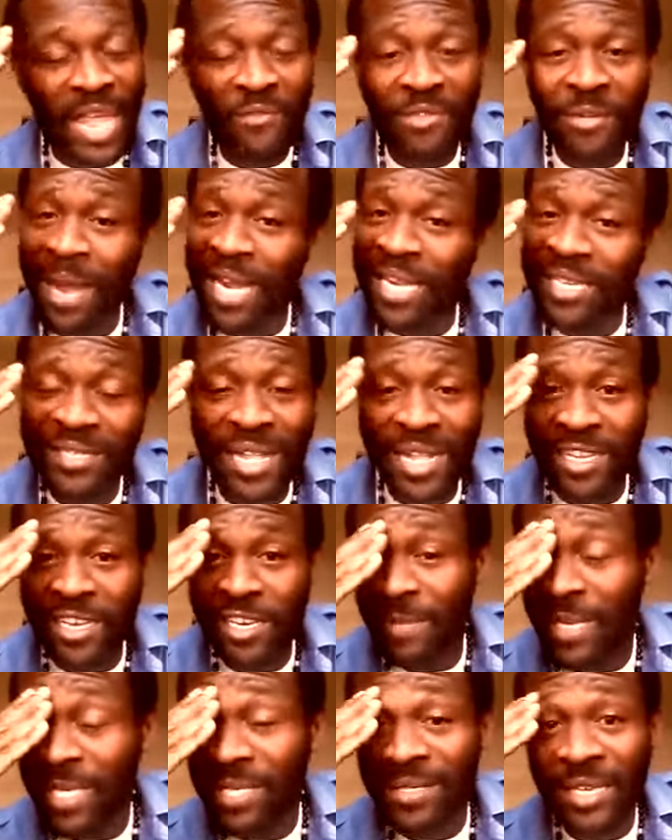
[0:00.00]
Everybody's not
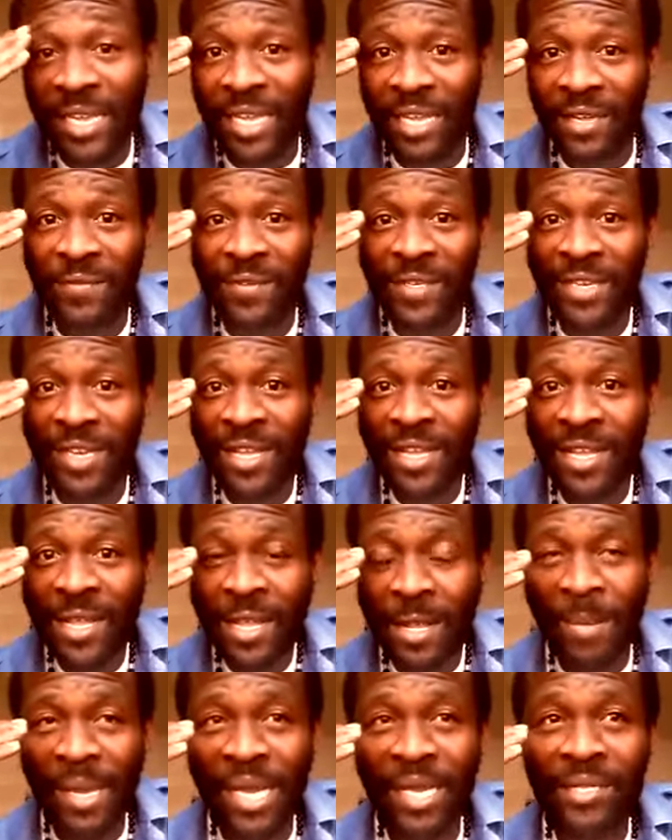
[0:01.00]
going to be saved.
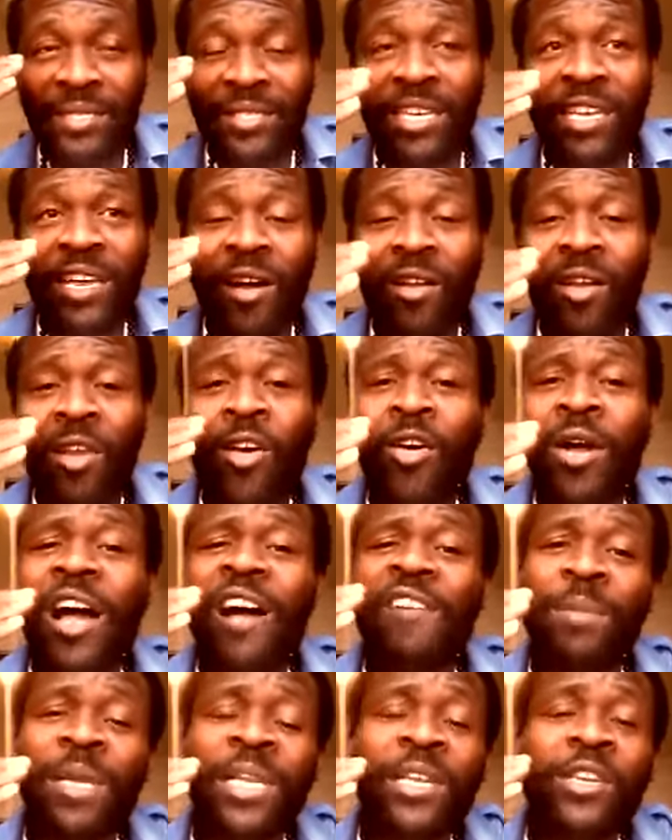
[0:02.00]
Because see how long
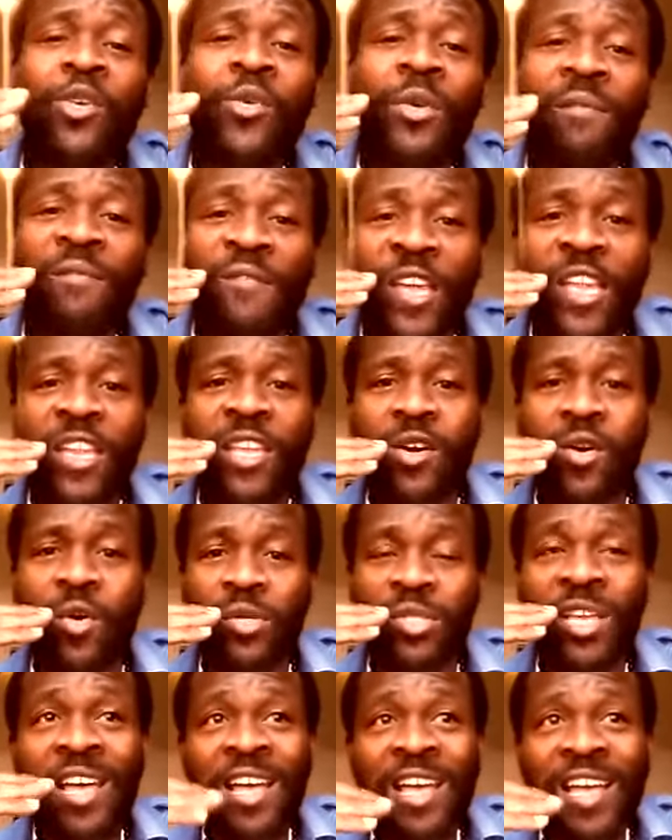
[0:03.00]
I've been doing
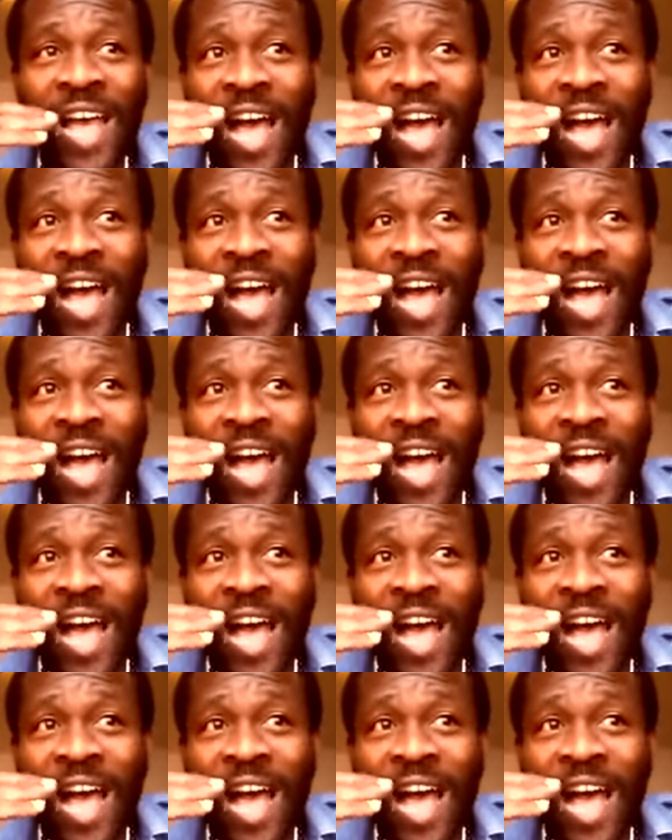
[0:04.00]
videos.